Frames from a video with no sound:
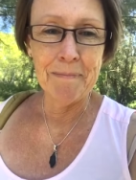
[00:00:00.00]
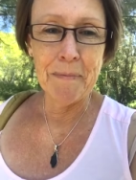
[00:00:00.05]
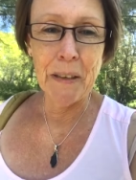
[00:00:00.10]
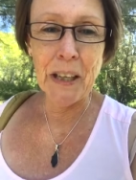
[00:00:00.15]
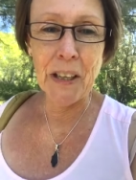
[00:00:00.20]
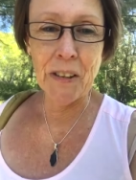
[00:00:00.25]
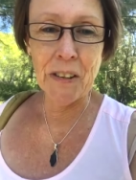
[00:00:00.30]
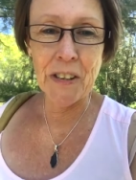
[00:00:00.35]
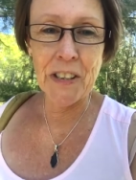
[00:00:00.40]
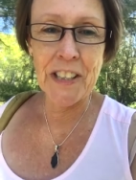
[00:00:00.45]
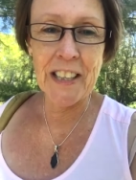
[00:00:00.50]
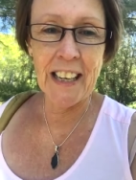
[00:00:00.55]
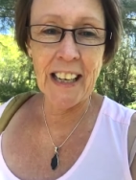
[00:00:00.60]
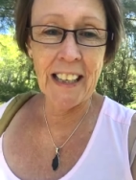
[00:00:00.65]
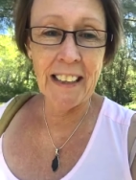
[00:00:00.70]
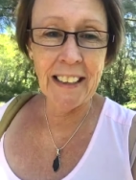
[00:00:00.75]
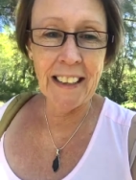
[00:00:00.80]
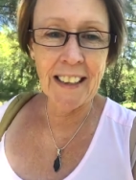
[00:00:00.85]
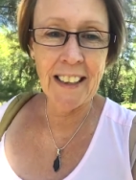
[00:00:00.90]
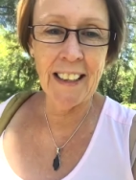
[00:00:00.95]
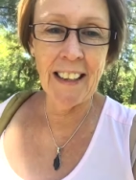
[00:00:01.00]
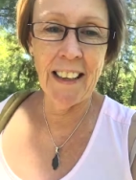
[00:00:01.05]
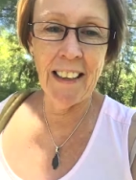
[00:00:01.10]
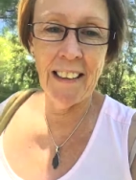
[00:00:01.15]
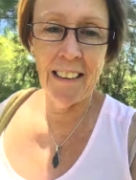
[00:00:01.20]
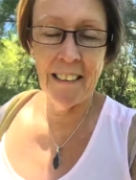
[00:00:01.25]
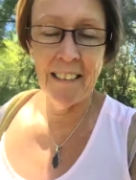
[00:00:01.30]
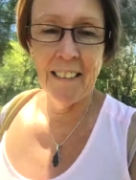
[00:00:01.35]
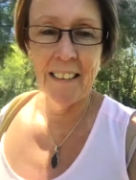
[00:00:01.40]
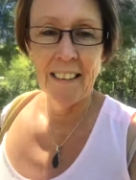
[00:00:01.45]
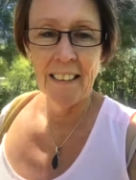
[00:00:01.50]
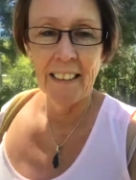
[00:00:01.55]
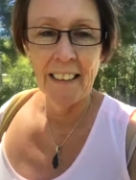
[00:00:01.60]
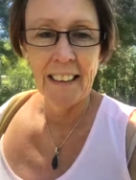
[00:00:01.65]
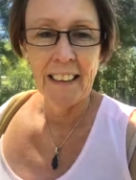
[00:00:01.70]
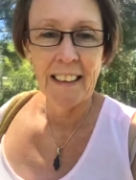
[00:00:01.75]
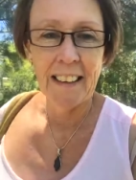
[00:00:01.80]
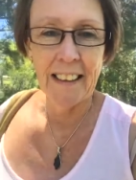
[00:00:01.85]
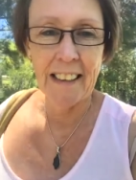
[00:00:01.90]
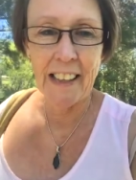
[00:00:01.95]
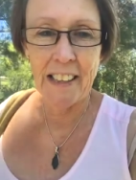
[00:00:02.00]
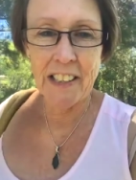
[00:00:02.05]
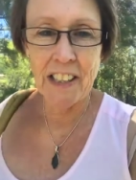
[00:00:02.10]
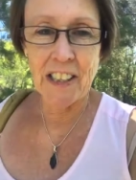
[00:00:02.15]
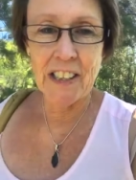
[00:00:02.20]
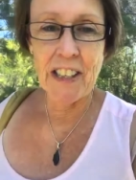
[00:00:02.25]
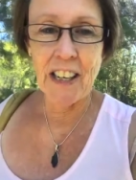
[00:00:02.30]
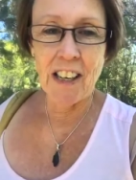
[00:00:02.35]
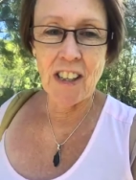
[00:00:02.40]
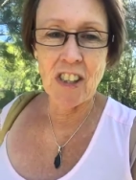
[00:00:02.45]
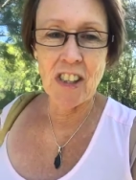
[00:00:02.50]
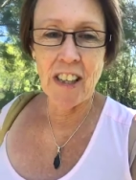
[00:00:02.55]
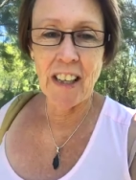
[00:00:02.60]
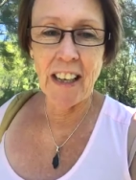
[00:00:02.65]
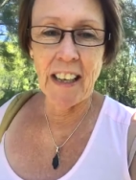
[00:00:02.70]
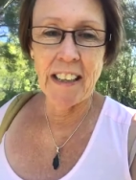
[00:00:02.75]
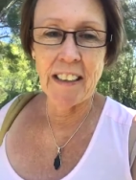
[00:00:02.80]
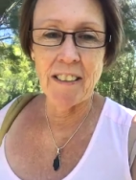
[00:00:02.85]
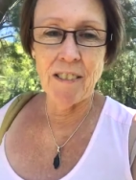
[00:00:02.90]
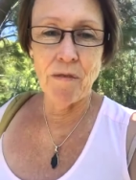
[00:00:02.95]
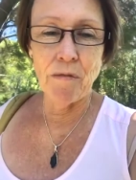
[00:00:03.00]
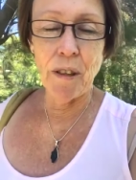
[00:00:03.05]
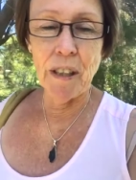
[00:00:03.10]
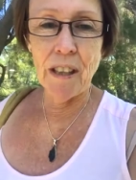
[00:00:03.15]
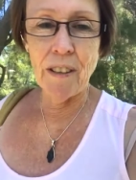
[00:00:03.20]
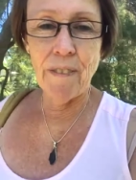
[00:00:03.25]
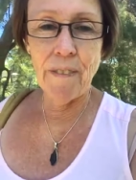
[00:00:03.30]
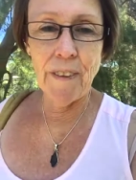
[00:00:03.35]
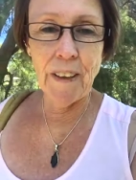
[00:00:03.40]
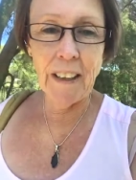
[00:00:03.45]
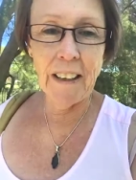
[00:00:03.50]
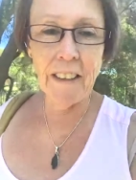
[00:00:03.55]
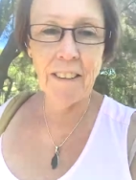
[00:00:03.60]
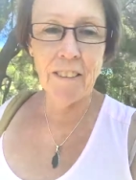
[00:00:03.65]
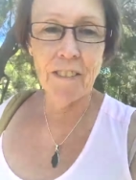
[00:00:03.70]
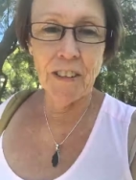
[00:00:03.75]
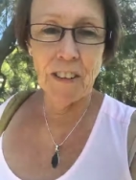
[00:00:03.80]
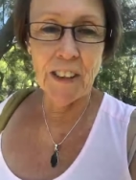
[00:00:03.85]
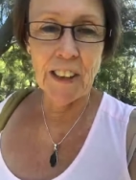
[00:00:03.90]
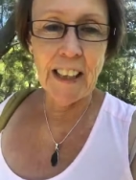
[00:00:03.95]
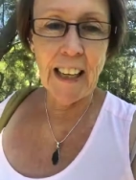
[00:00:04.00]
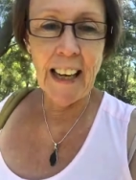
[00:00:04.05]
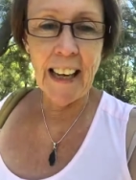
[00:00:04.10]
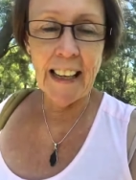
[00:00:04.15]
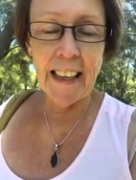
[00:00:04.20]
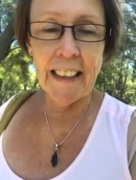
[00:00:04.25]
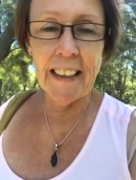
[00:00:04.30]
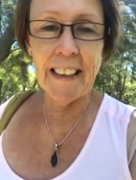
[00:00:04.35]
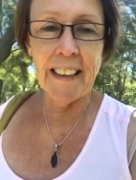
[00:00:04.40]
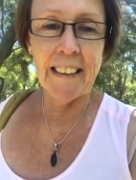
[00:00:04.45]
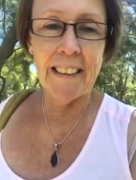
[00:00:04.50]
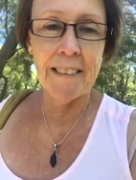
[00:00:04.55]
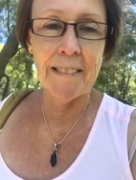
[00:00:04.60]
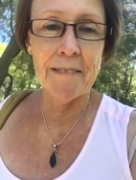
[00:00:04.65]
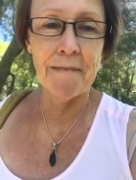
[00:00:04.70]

Because anything that's associated with fear or lack